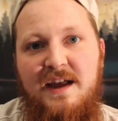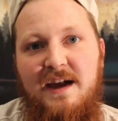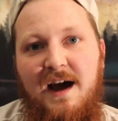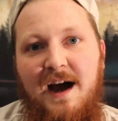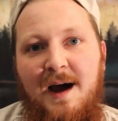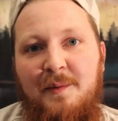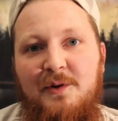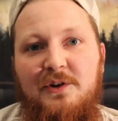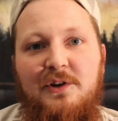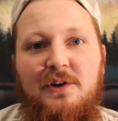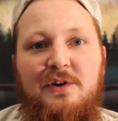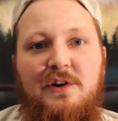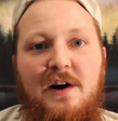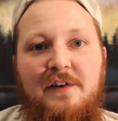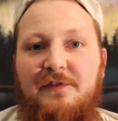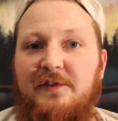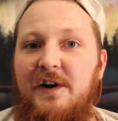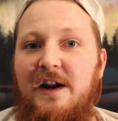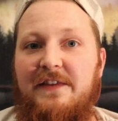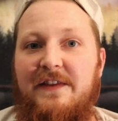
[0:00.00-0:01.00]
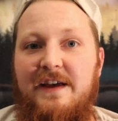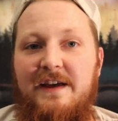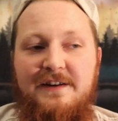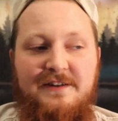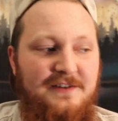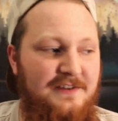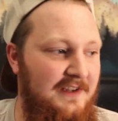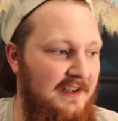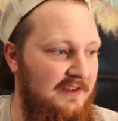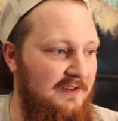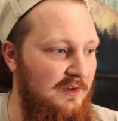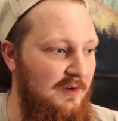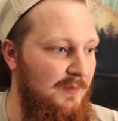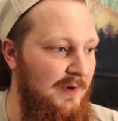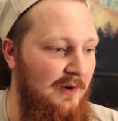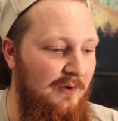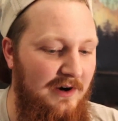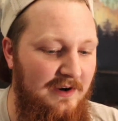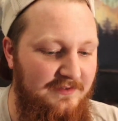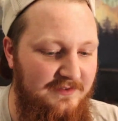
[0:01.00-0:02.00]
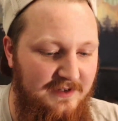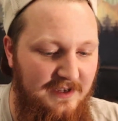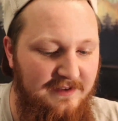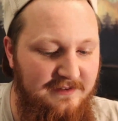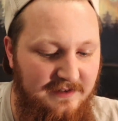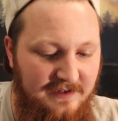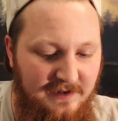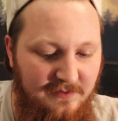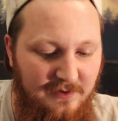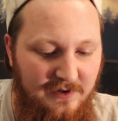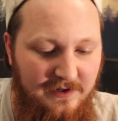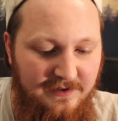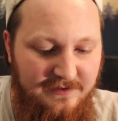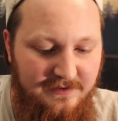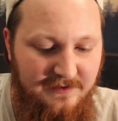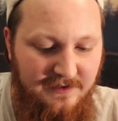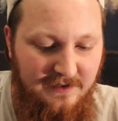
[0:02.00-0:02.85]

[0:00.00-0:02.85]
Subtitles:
I'm a little rough around the edges. That's what my wife says anyways.